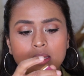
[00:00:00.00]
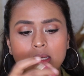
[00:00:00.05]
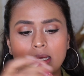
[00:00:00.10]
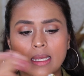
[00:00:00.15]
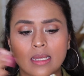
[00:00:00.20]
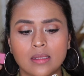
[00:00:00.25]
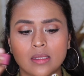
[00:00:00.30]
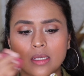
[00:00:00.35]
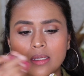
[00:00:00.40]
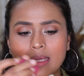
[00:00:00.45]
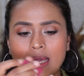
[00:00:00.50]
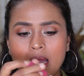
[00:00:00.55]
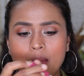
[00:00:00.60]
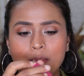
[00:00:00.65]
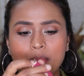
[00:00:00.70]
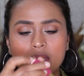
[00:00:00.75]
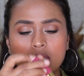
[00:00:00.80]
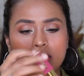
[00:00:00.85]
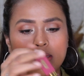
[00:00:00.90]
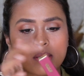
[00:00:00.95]
and the
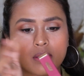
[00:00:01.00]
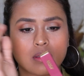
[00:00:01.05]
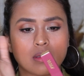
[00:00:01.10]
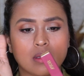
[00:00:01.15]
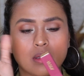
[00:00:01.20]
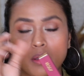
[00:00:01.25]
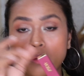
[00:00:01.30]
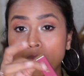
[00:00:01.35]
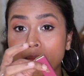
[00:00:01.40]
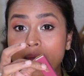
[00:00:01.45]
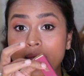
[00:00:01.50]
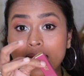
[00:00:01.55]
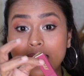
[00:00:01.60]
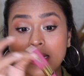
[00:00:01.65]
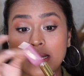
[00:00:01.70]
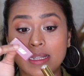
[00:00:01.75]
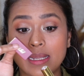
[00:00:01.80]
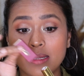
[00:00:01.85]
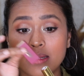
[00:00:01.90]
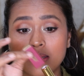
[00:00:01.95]
cap is
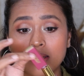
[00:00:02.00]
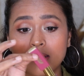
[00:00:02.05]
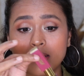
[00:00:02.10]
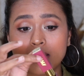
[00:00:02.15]
magnetic.